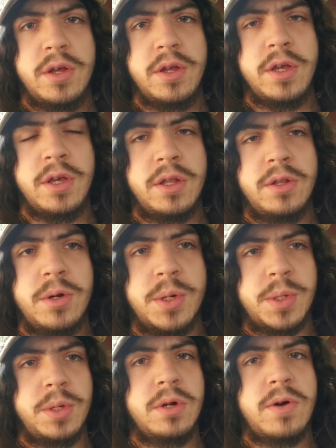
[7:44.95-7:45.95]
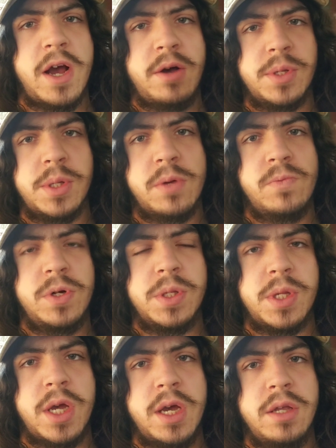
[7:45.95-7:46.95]
and there's houses on one
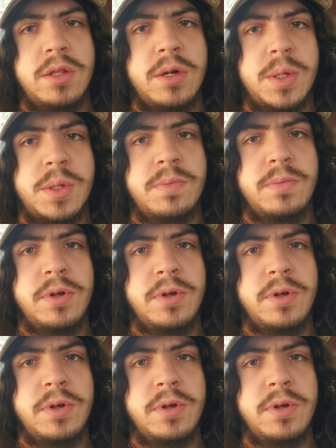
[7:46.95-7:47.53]
side and there's